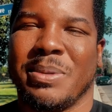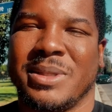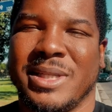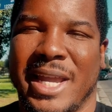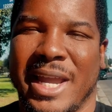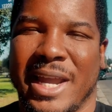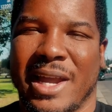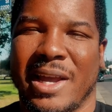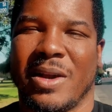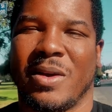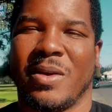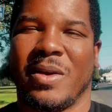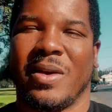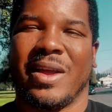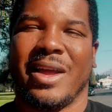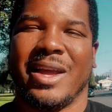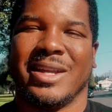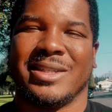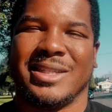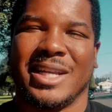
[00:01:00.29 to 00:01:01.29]

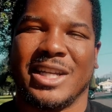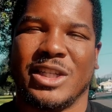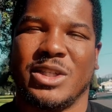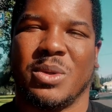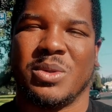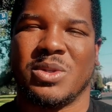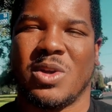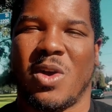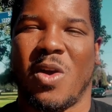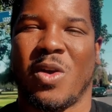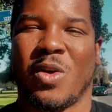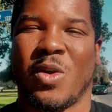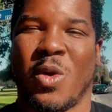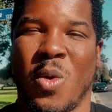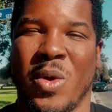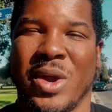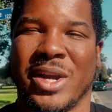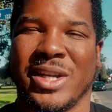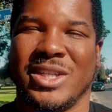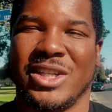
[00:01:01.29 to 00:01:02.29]
particular essentials are
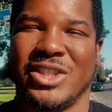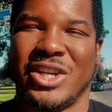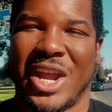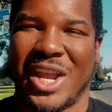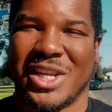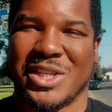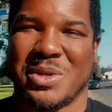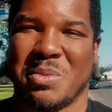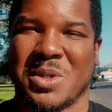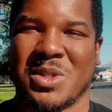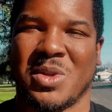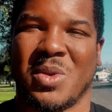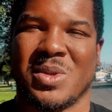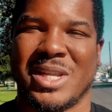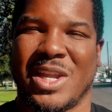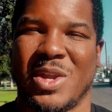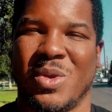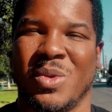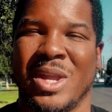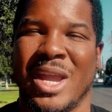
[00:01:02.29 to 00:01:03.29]
going to change the
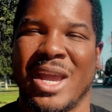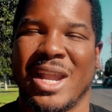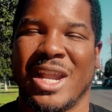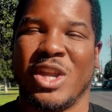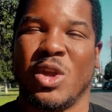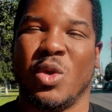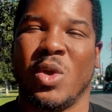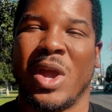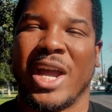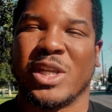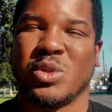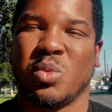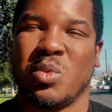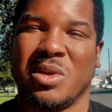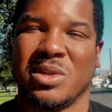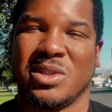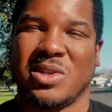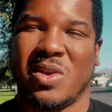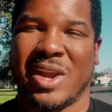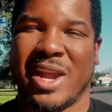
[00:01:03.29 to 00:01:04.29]
results that you get, and you guys
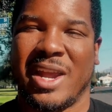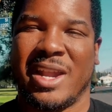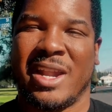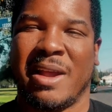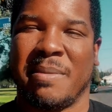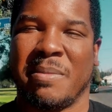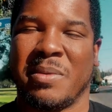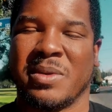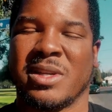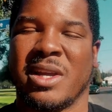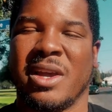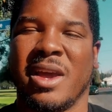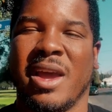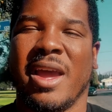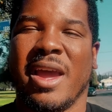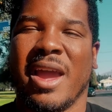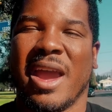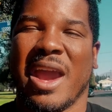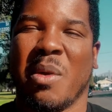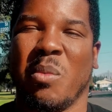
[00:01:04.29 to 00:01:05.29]
will start getting numbers
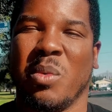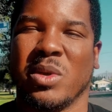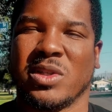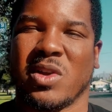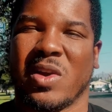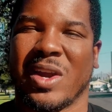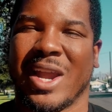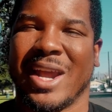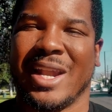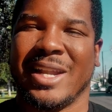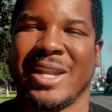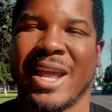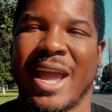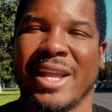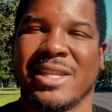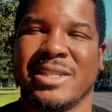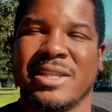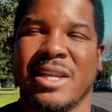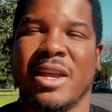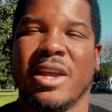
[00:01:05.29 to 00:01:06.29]
and we'll start getting
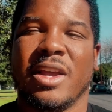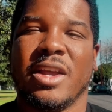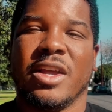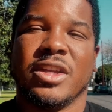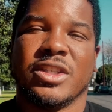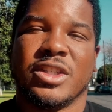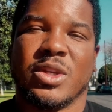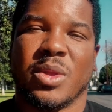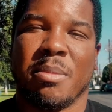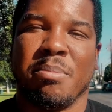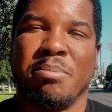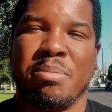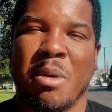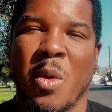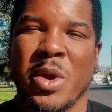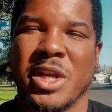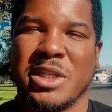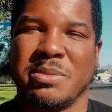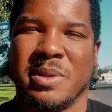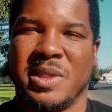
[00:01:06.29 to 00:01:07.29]
dates. So the
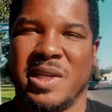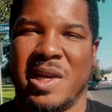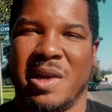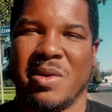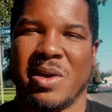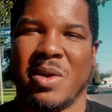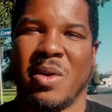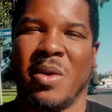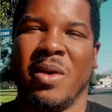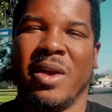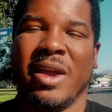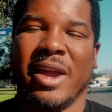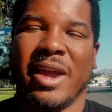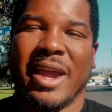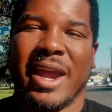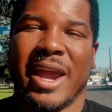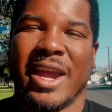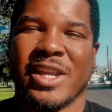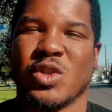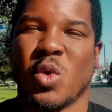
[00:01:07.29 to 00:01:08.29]
bonus material
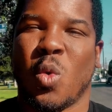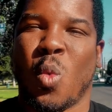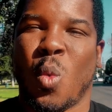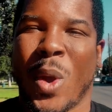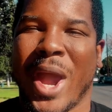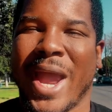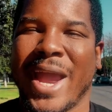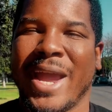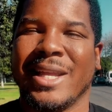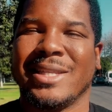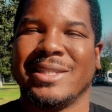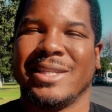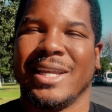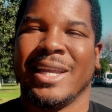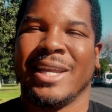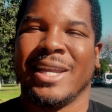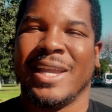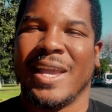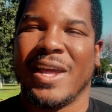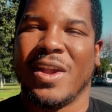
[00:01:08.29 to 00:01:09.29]
is a way to
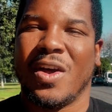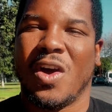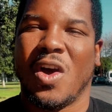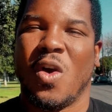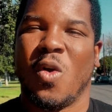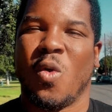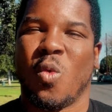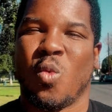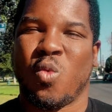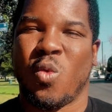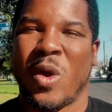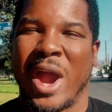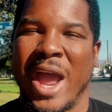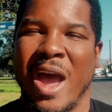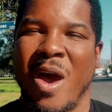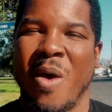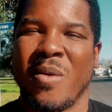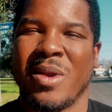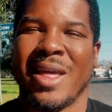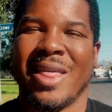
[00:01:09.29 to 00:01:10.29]
get
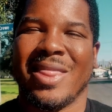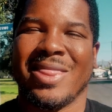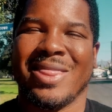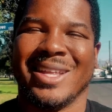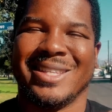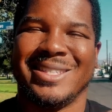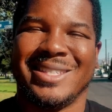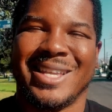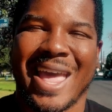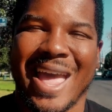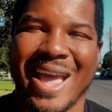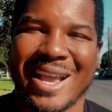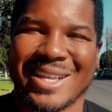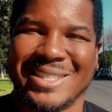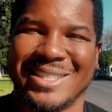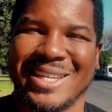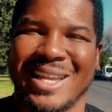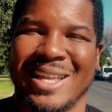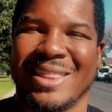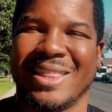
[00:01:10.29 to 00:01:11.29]
around the
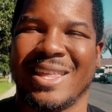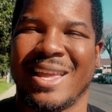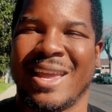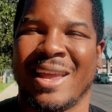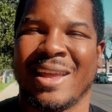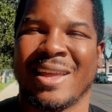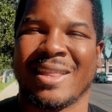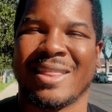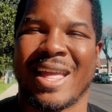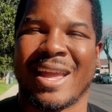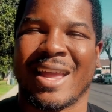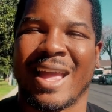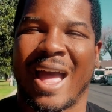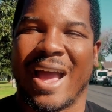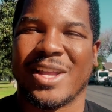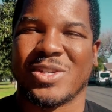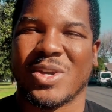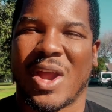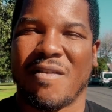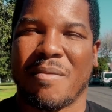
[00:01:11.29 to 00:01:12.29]
texting thing that
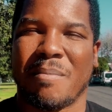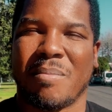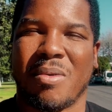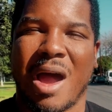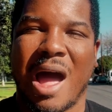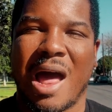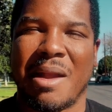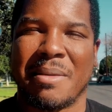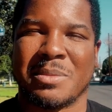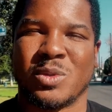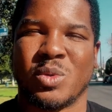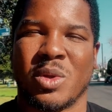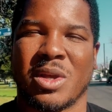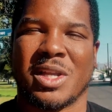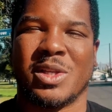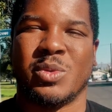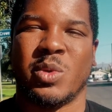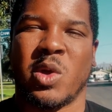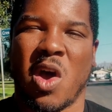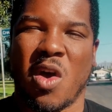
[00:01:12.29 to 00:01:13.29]
guys are having problems with
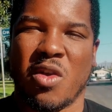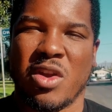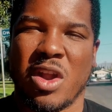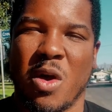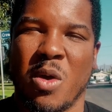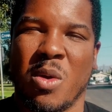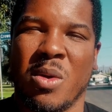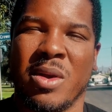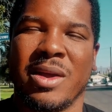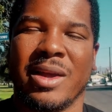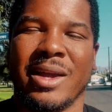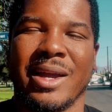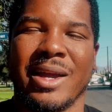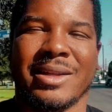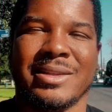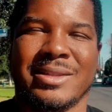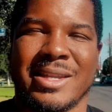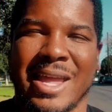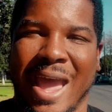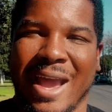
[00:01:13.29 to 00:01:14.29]
because we all know
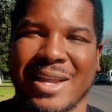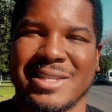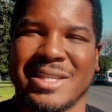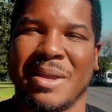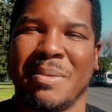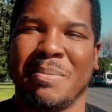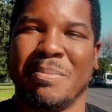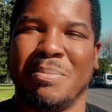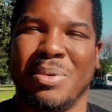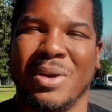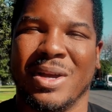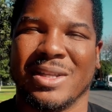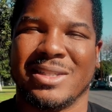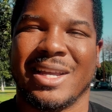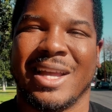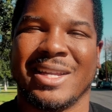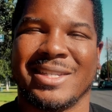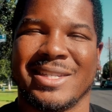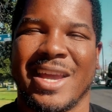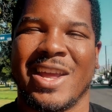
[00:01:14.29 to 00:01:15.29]
texting puts
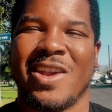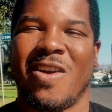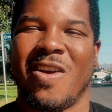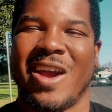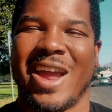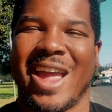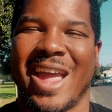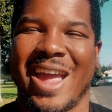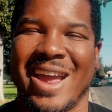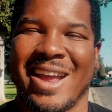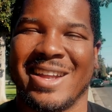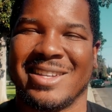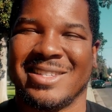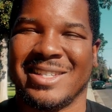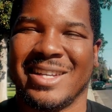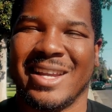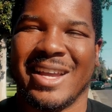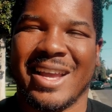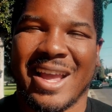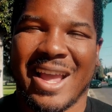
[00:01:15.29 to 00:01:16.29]
us in our
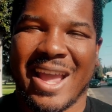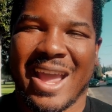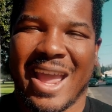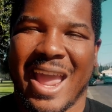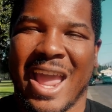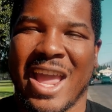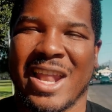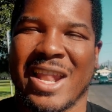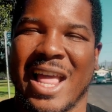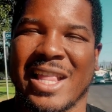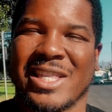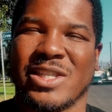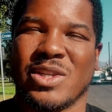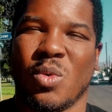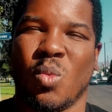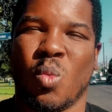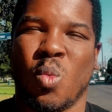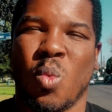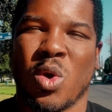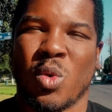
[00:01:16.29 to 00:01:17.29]
heads. And that's
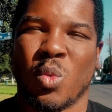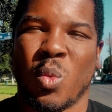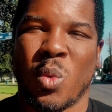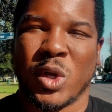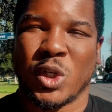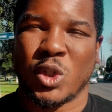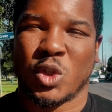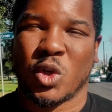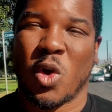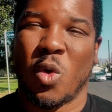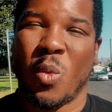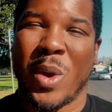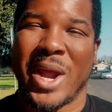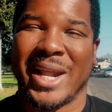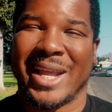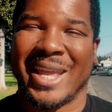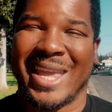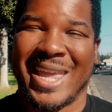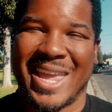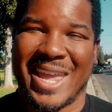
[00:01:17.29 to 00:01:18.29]
one sure way
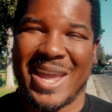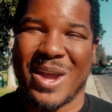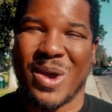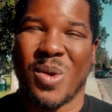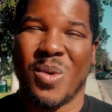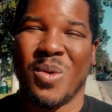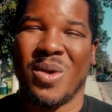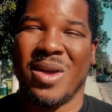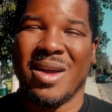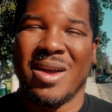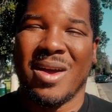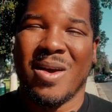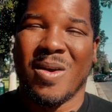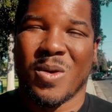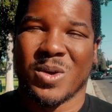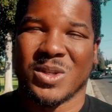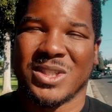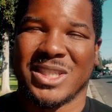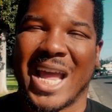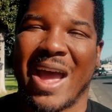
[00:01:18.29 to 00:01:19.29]
to kill
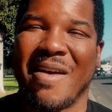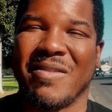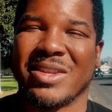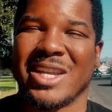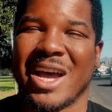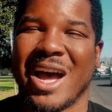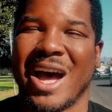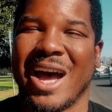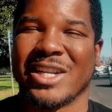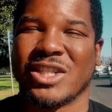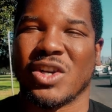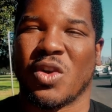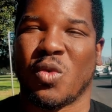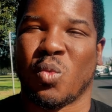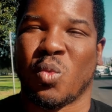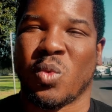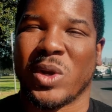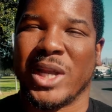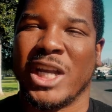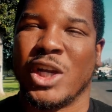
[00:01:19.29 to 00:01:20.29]
or sabotage a
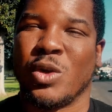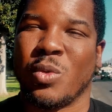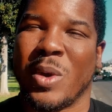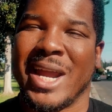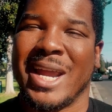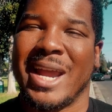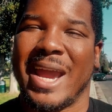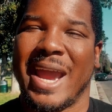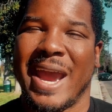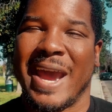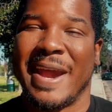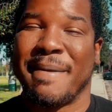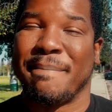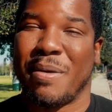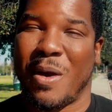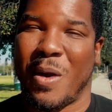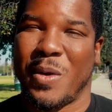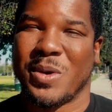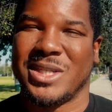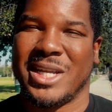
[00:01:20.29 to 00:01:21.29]
really great in
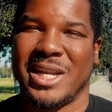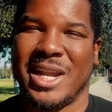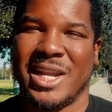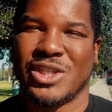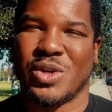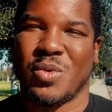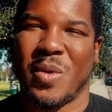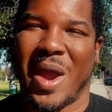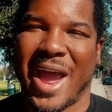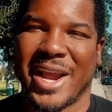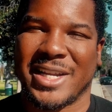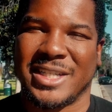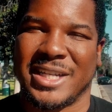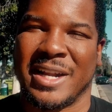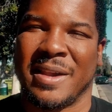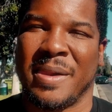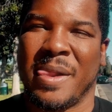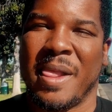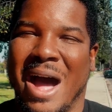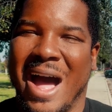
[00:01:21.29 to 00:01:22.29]
person
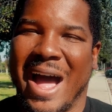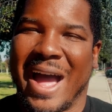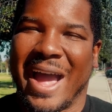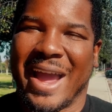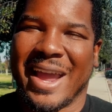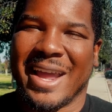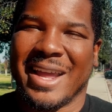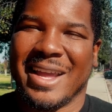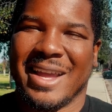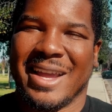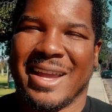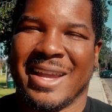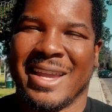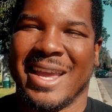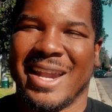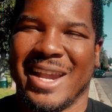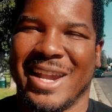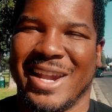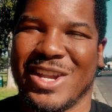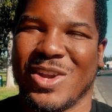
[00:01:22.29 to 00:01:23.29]
interaction by
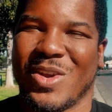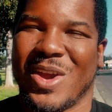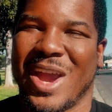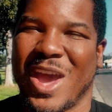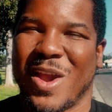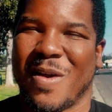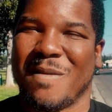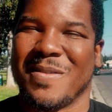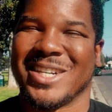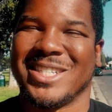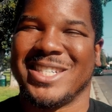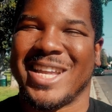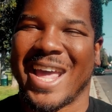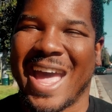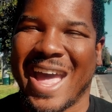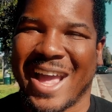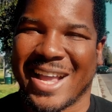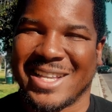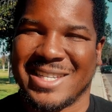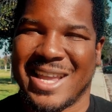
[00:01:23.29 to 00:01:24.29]
getting in your head over
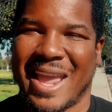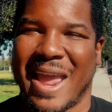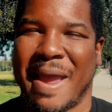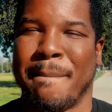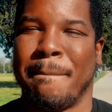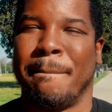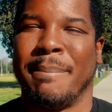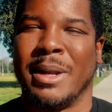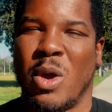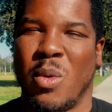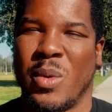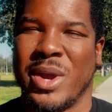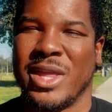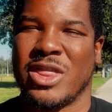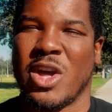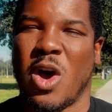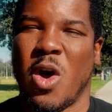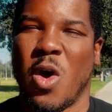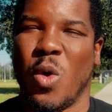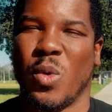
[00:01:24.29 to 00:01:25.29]
text and
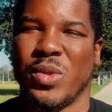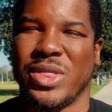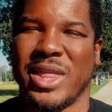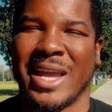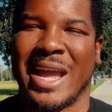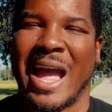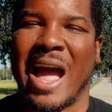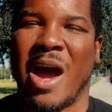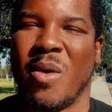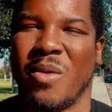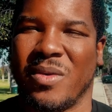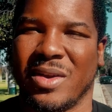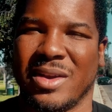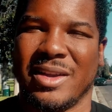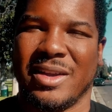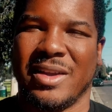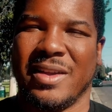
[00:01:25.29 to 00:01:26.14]
blowing the whole thing out.